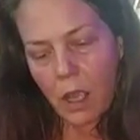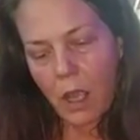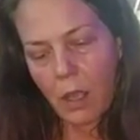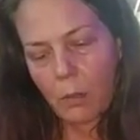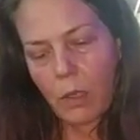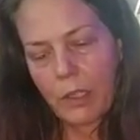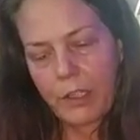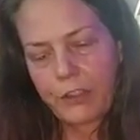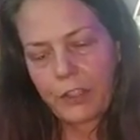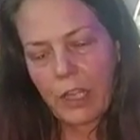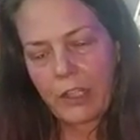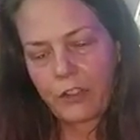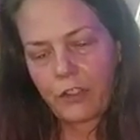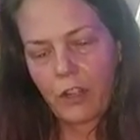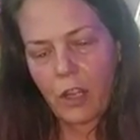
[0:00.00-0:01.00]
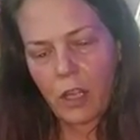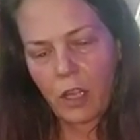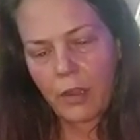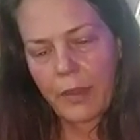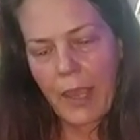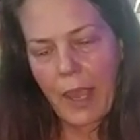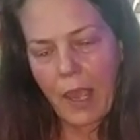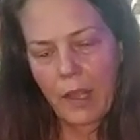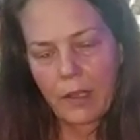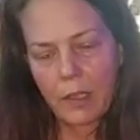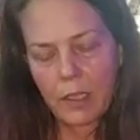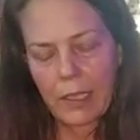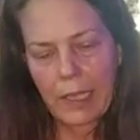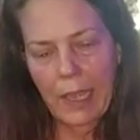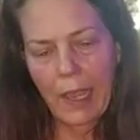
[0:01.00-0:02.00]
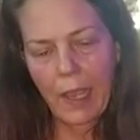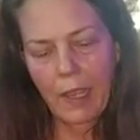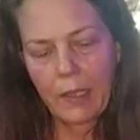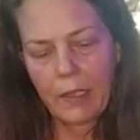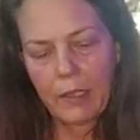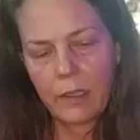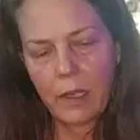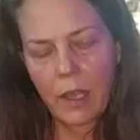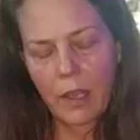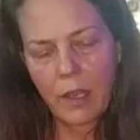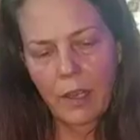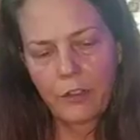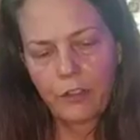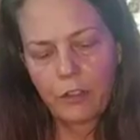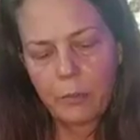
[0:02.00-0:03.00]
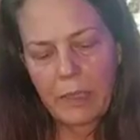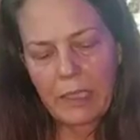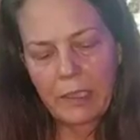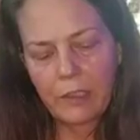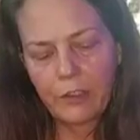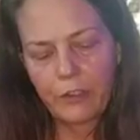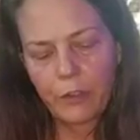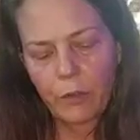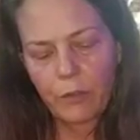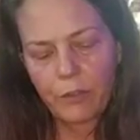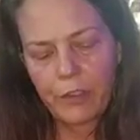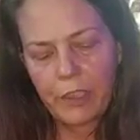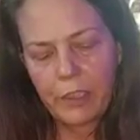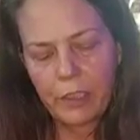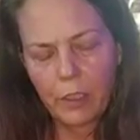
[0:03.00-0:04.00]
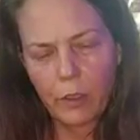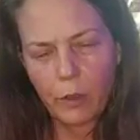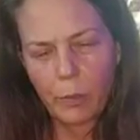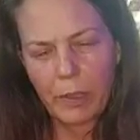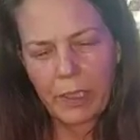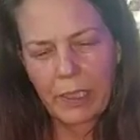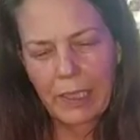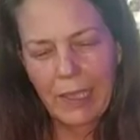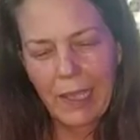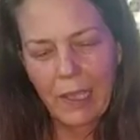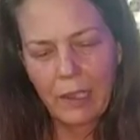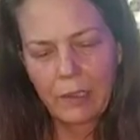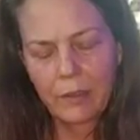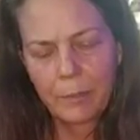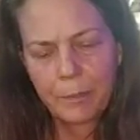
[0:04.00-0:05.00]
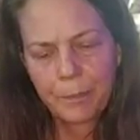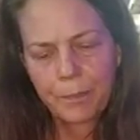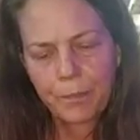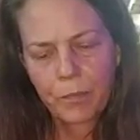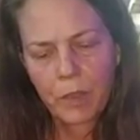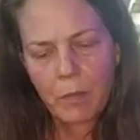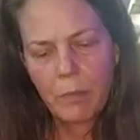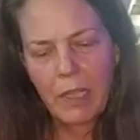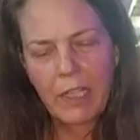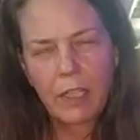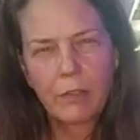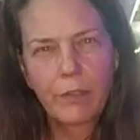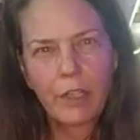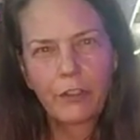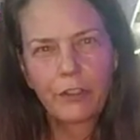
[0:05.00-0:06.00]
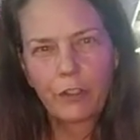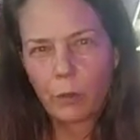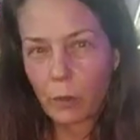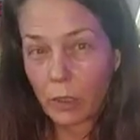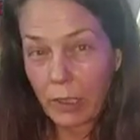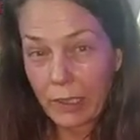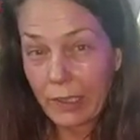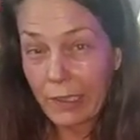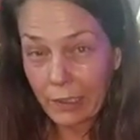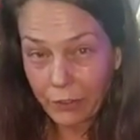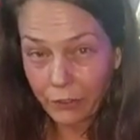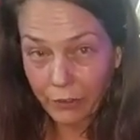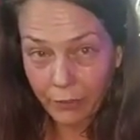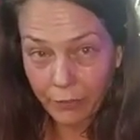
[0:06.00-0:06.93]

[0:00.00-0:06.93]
I want to touch on that again, and I should make it its own video, but again, many of us who are in these